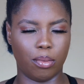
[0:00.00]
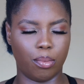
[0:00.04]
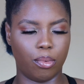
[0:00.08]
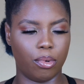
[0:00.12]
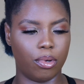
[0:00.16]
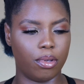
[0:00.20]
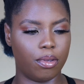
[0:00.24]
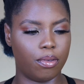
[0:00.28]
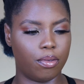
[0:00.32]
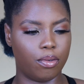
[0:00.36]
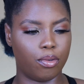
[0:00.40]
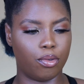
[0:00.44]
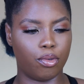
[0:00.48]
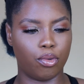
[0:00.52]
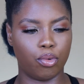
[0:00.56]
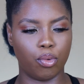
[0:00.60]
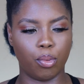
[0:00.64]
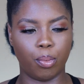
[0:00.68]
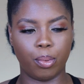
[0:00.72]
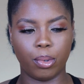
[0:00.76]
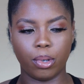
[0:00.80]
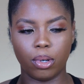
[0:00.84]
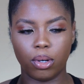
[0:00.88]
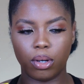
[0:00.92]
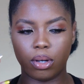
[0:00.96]
But it's
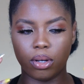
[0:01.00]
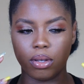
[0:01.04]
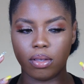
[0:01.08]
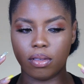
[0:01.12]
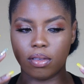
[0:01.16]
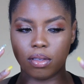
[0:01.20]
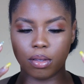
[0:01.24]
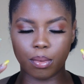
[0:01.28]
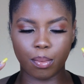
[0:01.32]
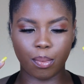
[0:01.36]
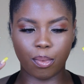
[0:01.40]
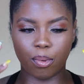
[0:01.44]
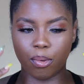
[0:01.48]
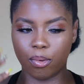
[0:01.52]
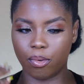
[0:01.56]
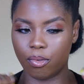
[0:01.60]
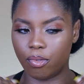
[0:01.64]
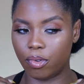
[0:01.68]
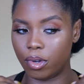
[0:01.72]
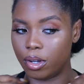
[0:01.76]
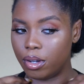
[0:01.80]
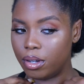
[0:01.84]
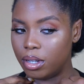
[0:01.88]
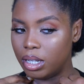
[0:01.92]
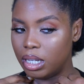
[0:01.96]
super simple,
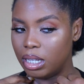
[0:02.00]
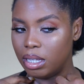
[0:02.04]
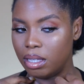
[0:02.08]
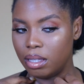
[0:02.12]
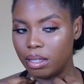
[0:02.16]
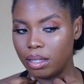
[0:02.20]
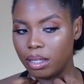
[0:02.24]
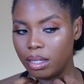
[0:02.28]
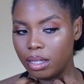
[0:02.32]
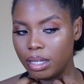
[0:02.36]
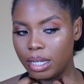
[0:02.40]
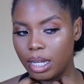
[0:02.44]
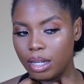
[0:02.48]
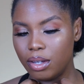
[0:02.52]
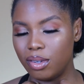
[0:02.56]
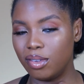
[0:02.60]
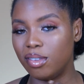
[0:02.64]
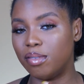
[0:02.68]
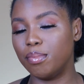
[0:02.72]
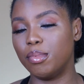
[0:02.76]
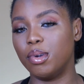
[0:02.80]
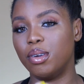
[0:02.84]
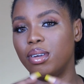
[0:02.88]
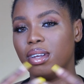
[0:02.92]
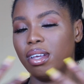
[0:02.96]
very easy. I
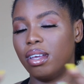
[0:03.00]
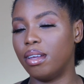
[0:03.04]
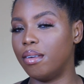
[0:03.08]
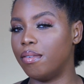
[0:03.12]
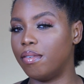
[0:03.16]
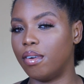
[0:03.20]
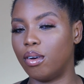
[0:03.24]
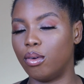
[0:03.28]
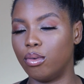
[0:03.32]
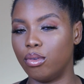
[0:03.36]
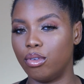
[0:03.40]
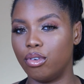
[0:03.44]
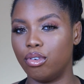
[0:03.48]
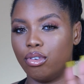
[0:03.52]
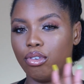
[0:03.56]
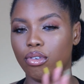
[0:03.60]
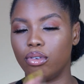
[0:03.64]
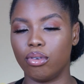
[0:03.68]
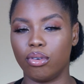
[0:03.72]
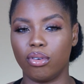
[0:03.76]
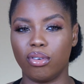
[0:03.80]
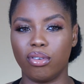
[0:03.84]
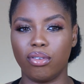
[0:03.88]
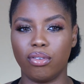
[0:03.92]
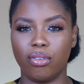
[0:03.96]
use Mary Kay
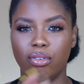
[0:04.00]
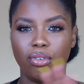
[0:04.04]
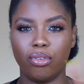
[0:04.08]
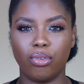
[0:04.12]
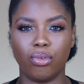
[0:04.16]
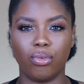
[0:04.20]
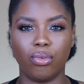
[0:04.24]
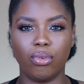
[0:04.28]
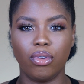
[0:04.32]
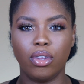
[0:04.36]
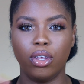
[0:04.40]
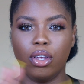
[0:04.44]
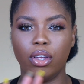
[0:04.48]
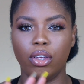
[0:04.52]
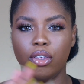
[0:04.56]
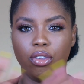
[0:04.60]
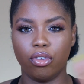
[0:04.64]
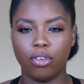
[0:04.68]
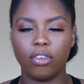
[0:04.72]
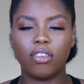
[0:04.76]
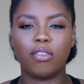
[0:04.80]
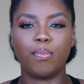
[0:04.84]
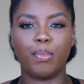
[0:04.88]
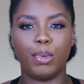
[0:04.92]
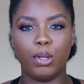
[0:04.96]
foundation,
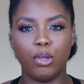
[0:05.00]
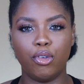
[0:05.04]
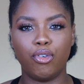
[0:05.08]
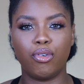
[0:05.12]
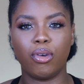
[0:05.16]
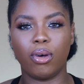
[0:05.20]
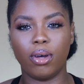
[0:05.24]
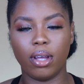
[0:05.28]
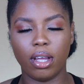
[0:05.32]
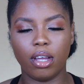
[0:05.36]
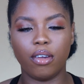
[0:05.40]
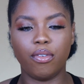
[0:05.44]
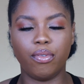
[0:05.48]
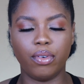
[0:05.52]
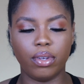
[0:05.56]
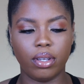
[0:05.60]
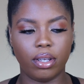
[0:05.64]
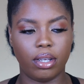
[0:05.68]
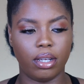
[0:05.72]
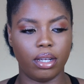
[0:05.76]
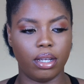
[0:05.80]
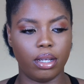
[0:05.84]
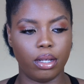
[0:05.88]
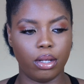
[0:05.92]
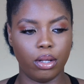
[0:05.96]
just my usual
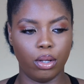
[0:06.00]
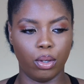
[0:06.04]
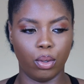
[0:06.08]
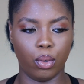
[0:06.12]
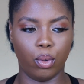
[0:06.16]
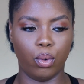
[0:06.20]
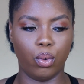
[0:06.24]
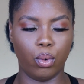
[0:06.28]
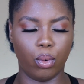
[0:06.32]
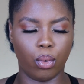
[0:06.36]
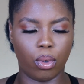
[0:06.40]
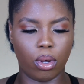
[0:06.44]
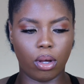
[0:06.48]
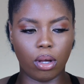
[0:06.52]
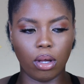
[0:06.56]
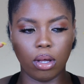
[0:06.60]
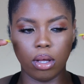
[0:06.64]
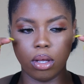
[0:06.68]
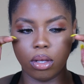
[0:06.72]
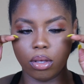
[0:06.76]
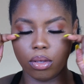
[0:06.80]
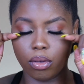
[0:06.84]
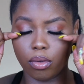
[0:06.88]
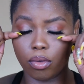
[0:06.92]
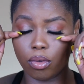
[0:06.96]
everyday look.
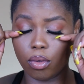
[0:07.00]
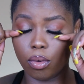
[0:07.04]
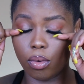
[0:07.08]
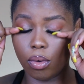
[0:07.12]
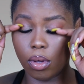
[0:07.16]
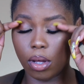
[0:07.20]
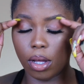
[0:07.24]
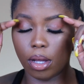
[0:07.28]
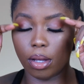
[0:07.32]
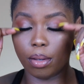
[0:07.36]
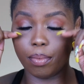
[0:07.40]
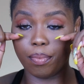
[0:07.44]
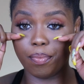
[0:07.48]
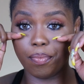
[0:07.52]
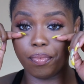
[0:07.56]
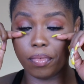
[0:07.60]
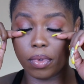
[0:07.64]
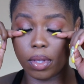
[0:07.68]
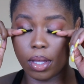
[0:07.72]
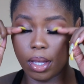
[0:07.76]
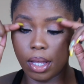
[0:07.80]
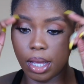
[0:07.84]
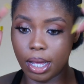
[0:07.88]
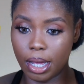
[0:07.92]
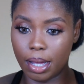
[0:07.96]
So
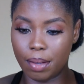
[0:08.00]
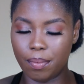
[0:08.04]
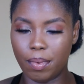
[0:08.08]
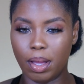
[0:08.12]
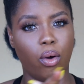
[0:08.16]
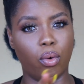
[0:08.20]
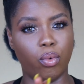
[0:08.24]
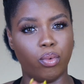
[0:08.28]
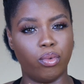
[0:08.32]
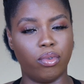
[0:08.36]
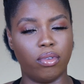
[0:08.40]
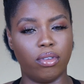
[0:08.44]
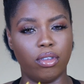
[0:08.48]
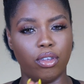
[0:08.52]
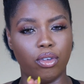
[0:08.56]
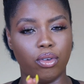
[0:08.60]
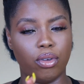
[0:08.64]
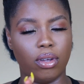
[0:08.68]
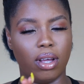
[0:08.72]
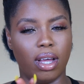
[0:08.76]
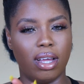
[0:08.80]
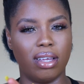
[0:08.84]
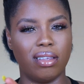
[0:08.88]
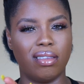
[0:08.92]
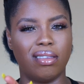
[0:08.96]
yeah, I'll see you
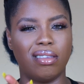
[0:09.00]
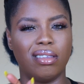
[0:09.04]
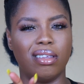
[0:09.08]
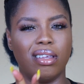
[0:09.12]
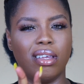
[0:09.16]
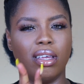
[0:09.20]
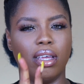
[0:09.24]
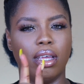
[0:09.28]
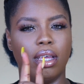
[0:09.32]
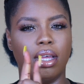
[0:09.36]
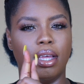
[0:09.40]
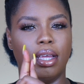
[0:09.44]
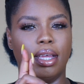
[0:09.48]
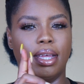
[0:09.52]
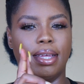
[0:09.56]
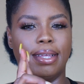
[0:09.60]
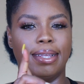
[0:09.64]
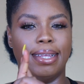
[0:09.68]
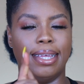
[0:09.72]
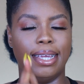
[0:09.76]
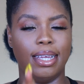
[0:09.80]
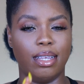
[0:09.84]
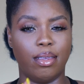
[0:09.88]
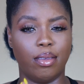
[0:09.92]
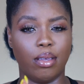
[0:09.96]
guys
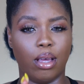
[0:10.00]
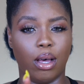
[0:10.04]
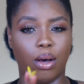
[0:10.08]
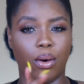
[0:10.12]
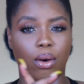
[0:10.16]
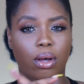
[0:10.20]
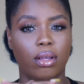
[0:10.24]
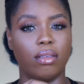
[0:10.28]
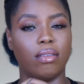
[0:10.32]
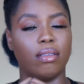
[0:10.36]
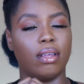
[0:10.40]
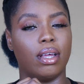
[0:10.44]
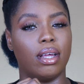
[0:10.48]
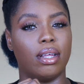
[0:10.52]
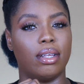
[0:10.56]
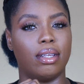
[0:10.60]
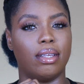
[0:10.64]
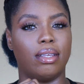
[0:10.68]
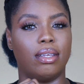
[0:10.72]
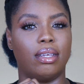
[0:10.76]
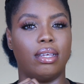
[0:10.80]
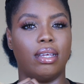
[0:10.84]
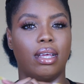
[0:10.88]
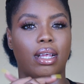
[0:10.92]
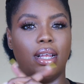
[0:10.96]
in 8 hours
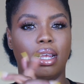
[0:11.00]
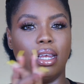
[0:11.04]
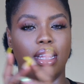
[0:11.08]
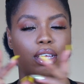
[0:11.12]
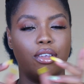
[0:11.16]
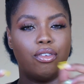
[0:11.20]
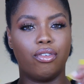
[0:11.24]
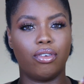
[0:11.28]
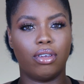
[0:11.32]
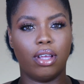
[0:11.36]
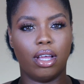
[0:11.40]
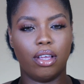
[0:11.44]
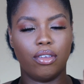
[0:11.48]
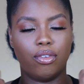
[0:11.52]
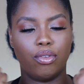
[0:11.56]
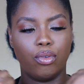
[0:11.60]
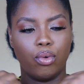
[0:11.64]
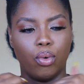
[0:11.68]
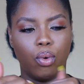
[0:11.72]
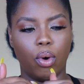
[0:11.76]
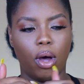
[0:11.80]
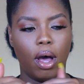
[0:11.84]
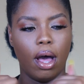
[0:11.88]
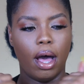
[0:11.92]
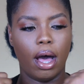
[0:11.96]
and let you guys
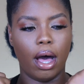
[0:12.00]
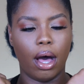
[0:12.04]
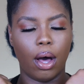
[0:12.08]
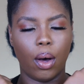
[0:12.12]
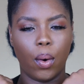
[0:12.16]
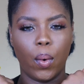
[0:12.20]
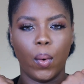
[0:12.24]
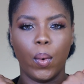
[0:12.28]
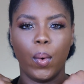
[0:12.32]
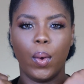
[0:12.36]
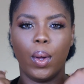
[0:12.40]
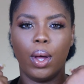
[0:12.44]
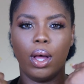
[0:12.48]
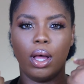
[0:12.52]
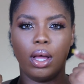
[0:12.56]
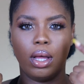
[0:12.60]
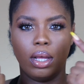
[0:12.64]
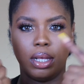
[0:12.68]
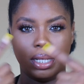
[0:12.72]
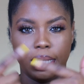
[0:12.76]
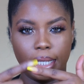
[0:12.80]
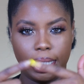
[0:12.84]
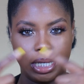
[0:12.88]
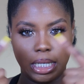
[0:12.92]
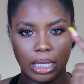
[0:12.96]
know how
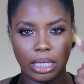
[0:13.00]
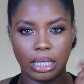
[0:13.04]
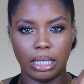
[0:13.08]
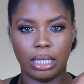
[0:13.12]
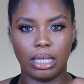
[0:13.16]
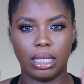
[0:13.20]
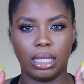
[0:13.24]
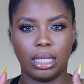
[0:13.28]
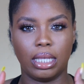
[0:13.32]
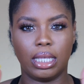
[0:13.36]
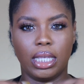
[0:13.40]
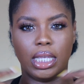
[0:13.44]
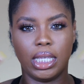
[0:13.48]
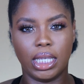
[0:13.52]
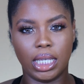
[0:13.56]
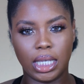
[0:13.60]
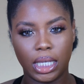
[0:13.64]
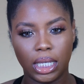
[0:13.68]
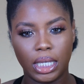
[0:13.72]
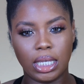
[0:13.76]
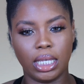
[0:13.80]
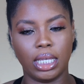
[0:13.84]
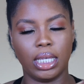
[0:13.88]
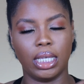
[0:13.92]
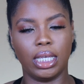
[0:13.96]
this
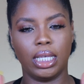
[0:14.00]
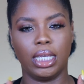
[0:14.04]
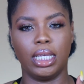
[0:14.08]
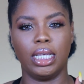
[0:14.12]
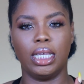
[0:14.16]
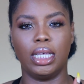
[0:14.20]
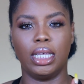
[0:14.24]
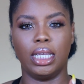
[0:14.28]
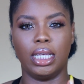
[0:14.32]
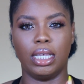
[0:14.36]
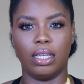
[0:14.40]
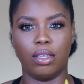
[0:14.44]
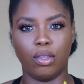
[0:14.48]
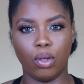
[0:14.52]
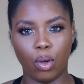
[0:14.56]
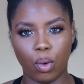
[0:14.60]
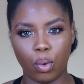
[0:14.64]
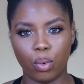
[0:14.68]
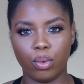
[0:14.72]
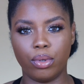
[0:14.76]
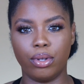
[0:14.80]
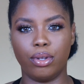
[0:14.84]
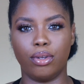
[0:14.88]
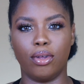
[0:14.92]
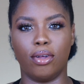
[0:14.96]
is
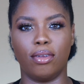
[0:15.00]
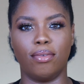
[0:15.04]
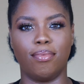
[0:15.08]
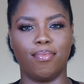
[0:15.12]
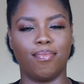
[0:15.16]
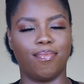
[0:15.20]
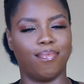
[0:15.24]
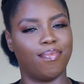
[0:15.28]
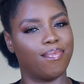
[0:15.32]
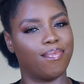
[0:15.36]
holding on.